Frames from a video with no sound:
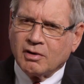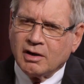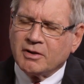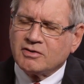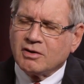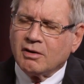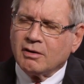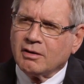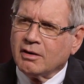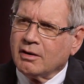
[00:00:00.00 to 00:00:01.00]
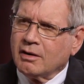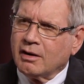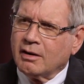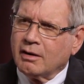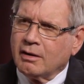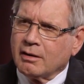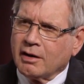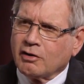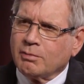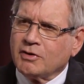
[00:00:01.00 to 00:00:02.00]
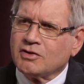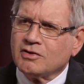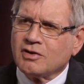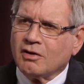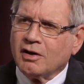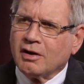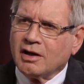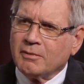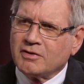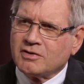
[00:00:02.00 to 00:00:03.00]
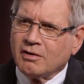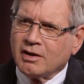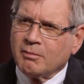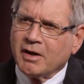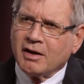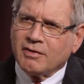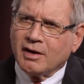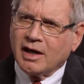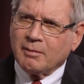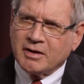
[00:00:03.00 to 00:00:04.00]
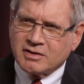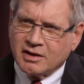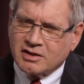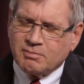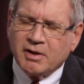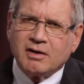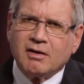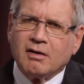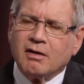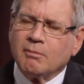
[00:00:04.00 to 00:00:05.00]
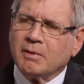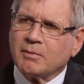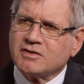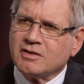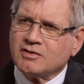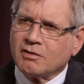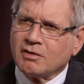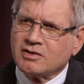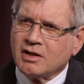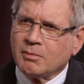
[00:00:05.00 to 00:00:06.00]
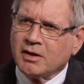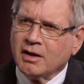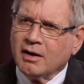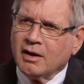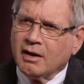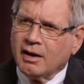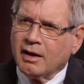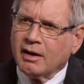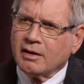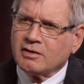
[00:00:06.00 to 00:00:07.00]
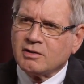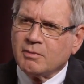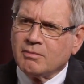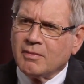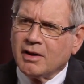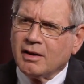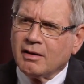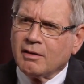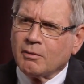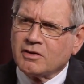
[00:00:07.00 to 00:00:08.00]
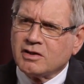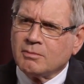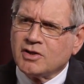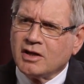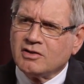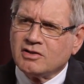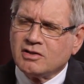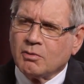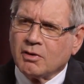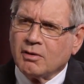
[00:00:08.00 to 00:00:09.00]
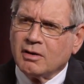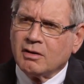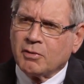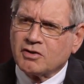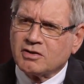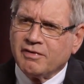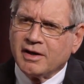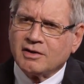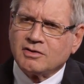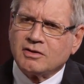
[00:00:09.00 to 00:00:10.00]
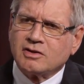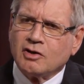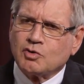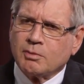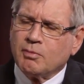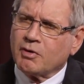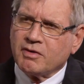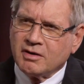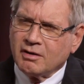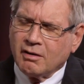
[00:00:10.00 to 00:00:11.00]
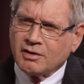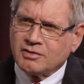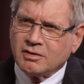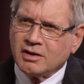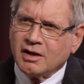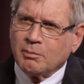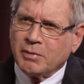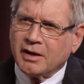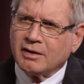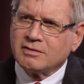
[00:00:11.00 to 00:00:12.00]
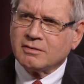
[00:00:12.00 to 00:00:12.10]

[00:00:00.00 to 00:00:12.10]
limits on contributions, limits on the amount that lobbyists can spend on members of the General Assembly, and there were some changes that were in the personal financial disclosure report that also did not pass.